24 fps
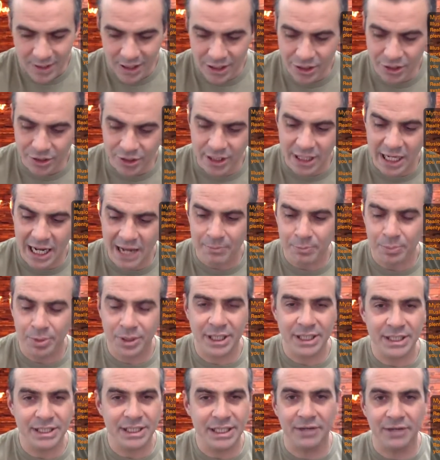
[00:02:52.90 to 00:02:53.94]
you're going to have
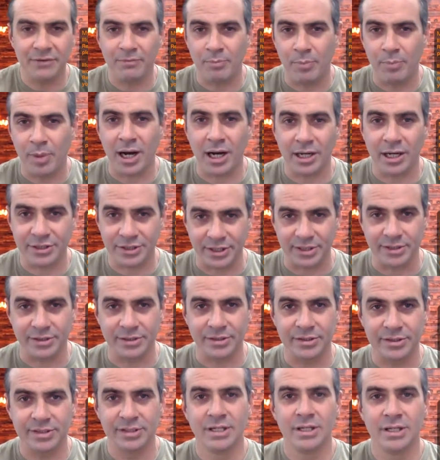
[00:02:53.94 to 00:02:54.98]
plenty of
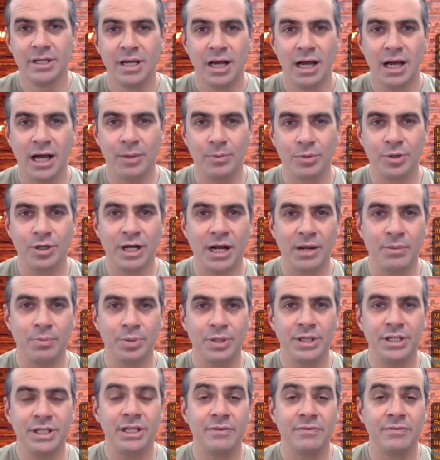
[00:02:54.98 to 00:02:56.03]
bosses. You're going to have
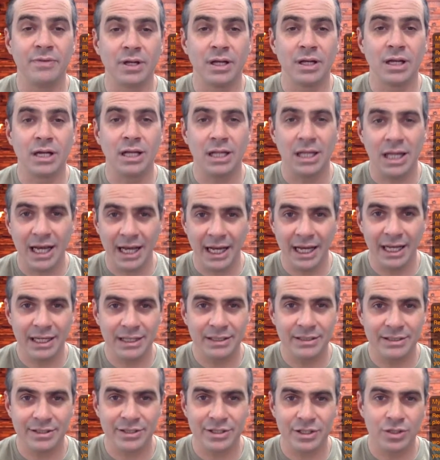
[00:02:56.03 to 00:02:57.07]
plenty of
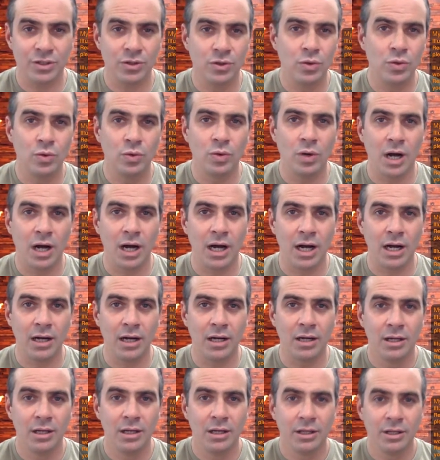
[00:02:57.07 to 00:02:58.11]
clients who,
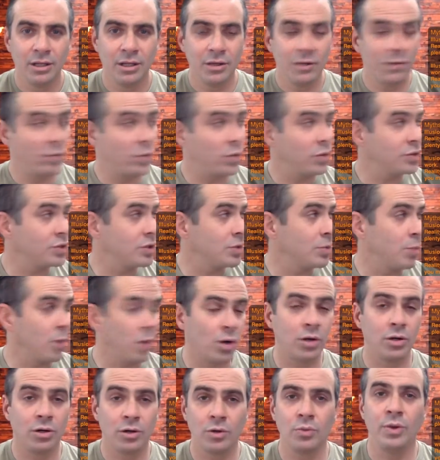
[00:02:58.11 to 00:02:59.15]
of course, are
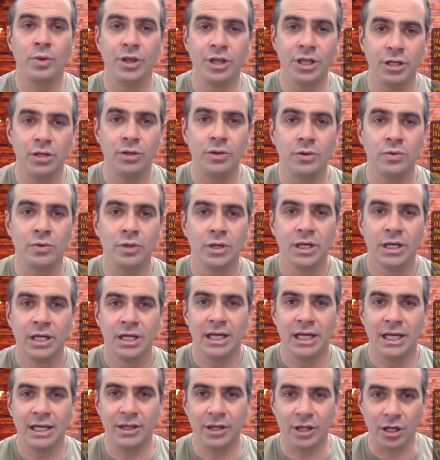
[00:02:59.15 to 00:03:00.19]
partnered with you
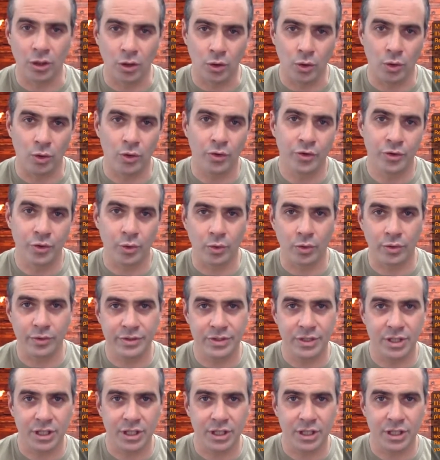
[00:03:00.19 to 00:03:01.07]
in their goal towards